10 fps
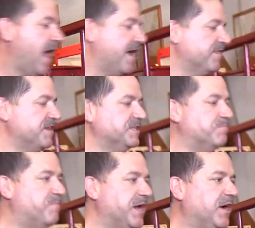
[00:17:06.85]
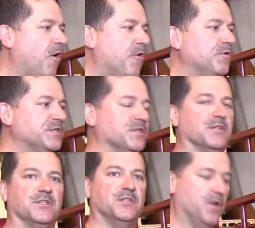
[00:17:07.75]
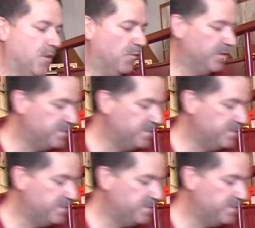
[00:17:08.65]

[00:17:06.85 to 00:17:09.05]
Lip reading: And these big hoses would